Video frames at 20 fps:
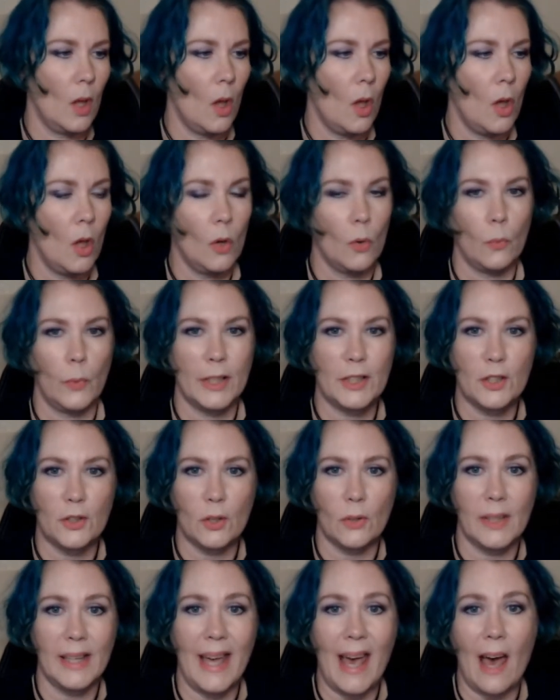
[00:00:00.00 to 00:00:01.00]
Which is only
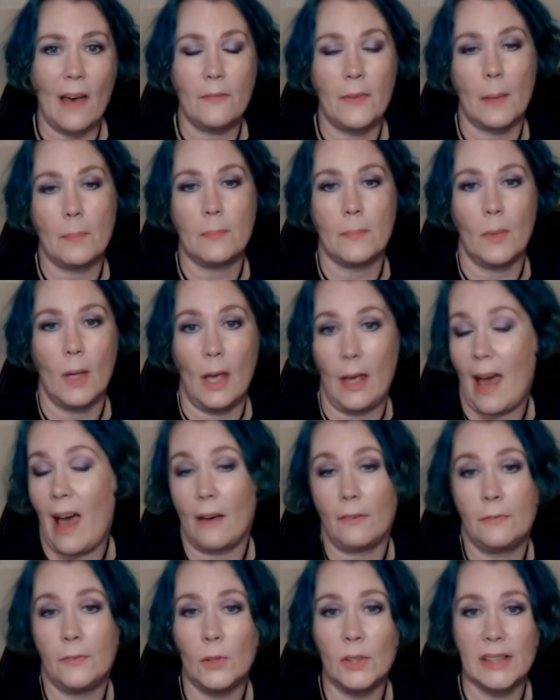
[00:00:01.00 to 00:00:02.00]
half
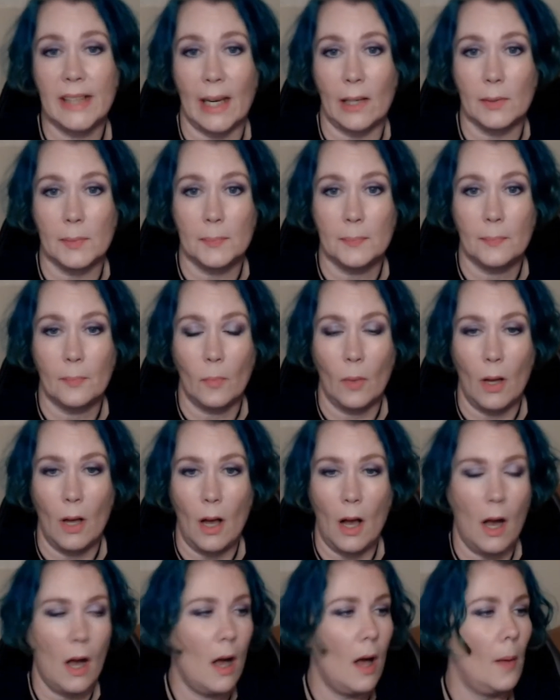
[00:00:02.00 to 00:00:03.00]
full
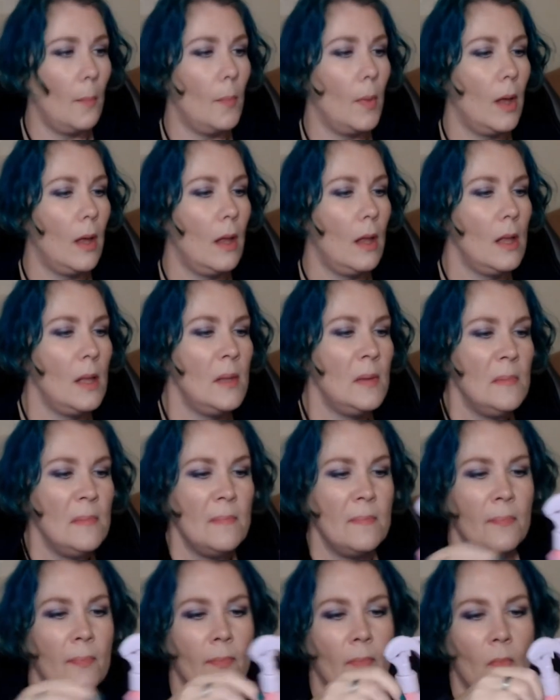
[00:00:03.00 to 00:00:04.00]
now.
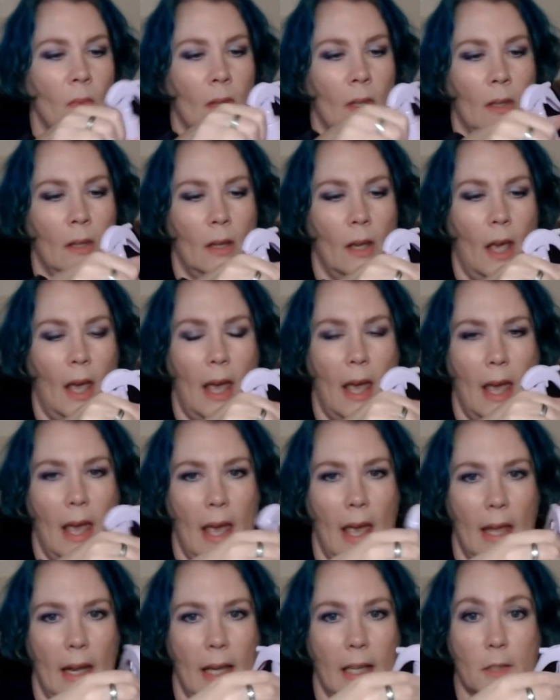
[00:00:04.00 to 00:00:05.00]
And
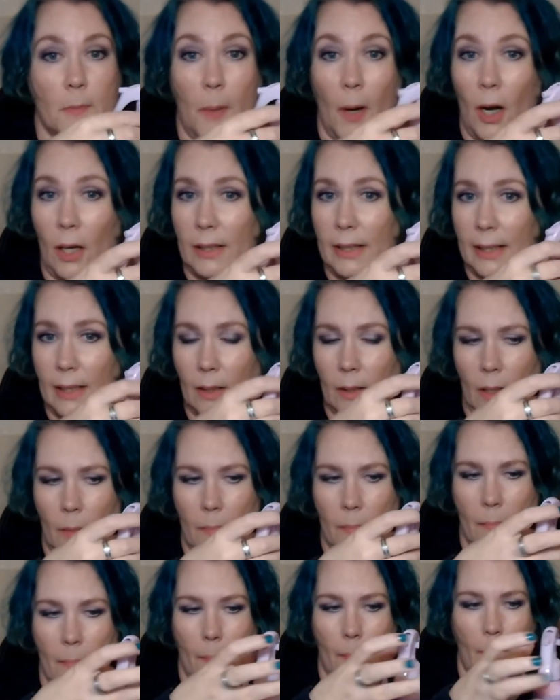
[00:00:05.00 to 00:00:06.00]
it's partly
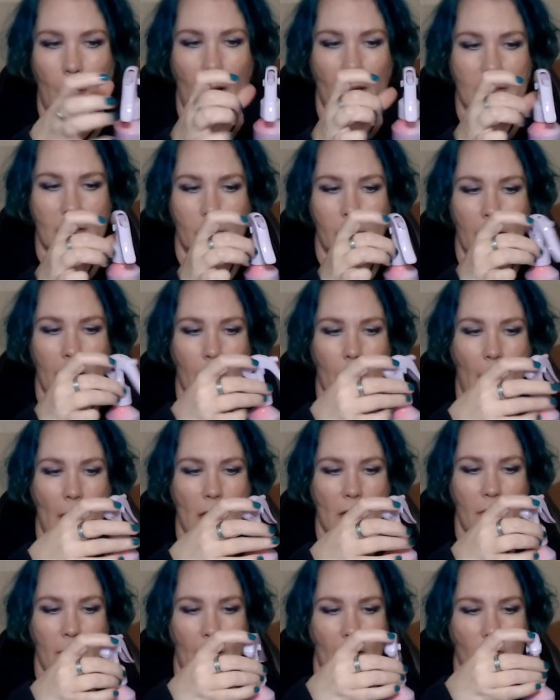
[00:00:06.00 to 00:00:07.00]
possibly a
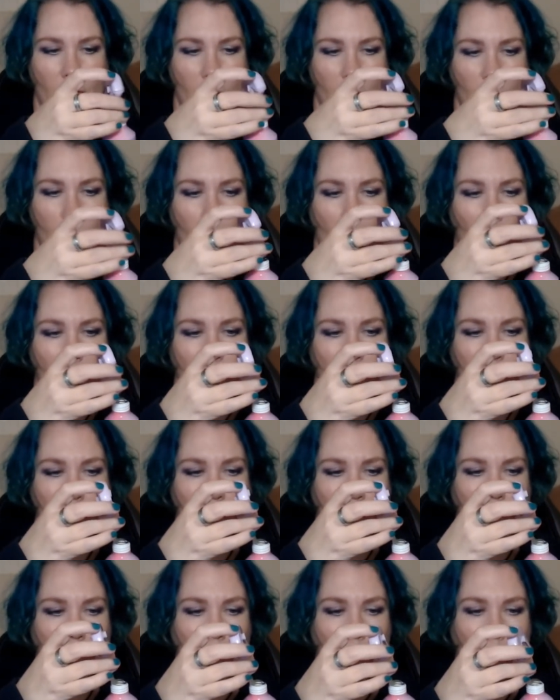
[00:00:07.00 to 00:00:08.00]
manufacturer's problem,
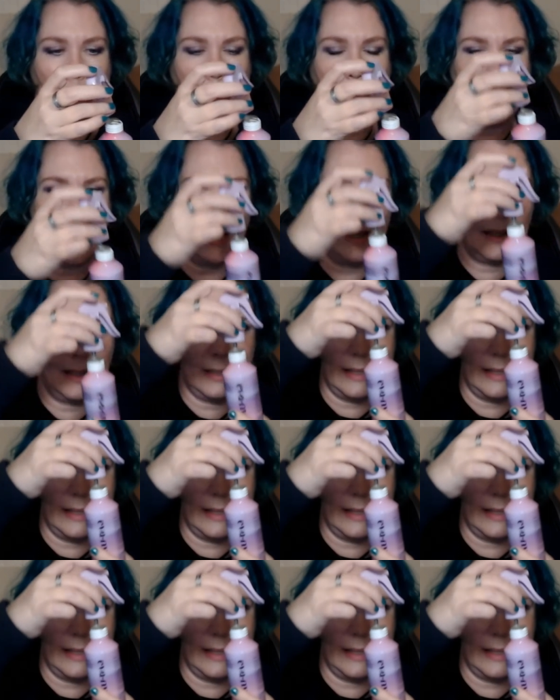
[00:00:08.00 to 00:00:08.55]
but there